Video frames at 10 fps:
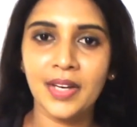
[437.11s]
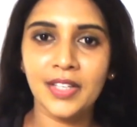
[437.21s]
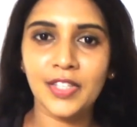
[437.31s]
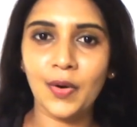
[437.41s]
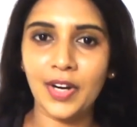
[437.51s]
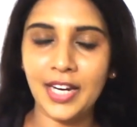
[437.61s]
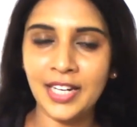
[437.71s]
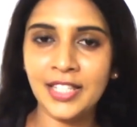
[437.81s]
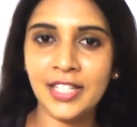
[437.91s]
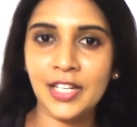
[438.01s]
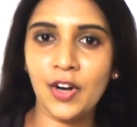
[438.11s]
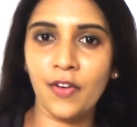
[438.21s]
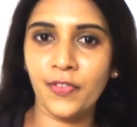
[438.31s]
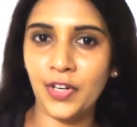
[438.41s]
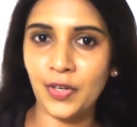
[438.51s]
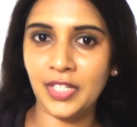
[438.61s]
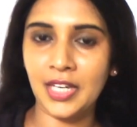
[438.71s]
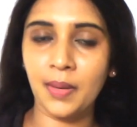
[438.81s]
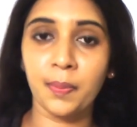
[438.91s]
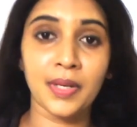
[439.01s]
So instead of
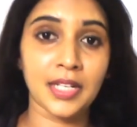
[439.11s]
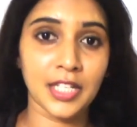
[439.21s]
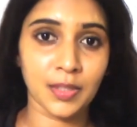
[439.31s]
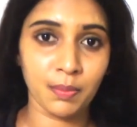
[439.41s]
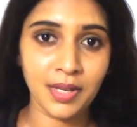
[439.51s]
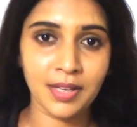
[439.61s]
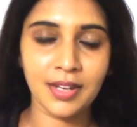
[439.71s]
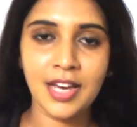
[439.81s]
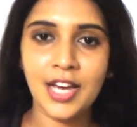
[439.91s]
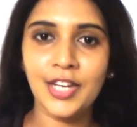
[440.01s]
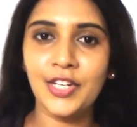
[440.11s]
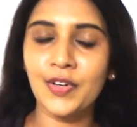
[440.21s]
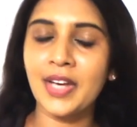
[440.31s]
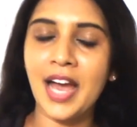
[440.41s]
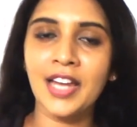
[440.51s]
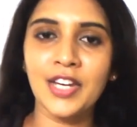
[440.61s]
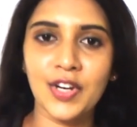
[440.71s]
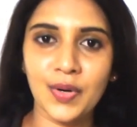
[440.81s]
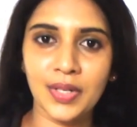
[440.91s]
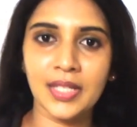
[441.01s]
using policeman, you can
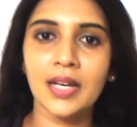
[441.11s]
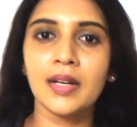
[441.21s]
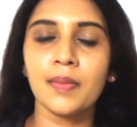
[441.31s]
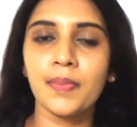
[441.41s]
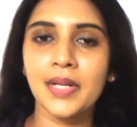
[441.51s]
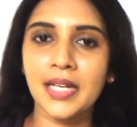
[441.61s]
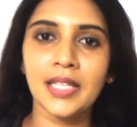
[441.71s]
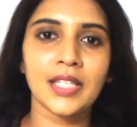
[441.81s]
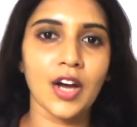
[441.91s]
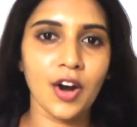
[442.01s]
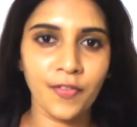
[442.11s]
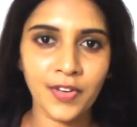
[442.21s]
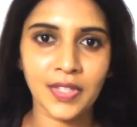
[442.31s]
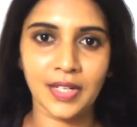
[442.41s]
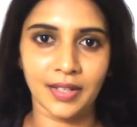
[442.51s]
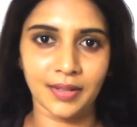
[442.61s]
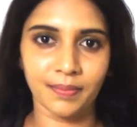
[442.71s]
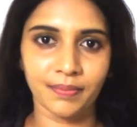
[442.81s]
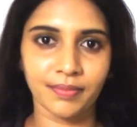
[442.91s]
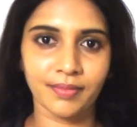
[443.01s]
use police officer.
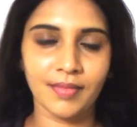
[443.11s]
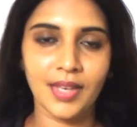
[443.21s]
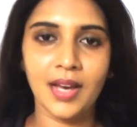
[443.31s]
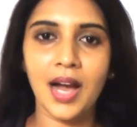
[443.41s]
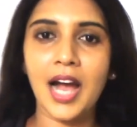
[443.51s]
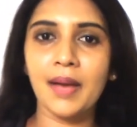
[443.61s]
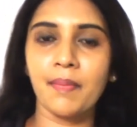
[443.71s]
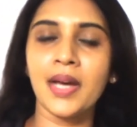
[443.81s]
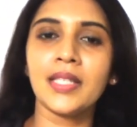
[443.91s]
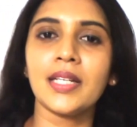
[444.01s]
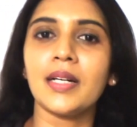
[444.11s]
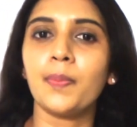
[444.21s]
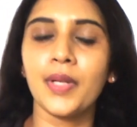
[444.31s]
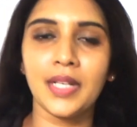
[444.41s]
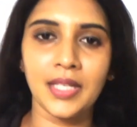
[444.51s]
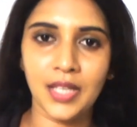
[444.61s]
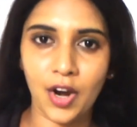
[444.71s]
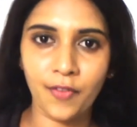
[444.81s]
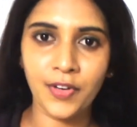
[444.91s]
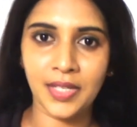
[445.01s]
I met a police
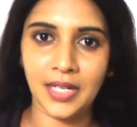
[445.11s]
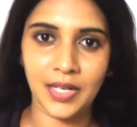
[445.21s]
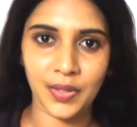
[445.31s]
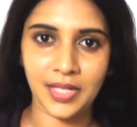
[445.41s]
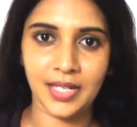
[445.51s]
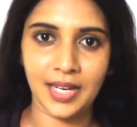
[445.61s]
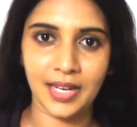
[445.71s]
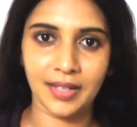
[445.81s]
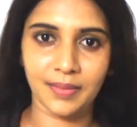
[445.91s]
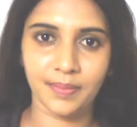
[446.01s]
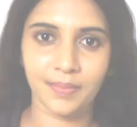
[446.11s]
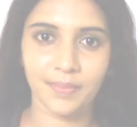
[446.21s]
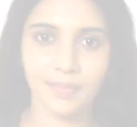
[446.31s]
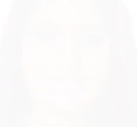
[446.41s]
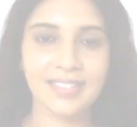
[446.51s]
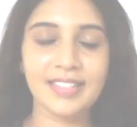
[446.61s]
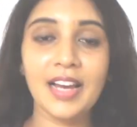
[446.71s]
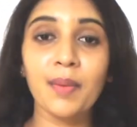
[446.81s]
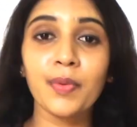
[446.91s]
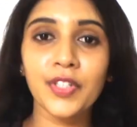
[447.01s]
officer yesterday.
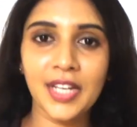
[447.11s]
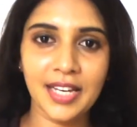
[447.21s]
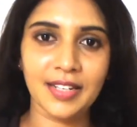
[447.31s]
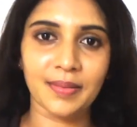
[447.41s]
Number 10,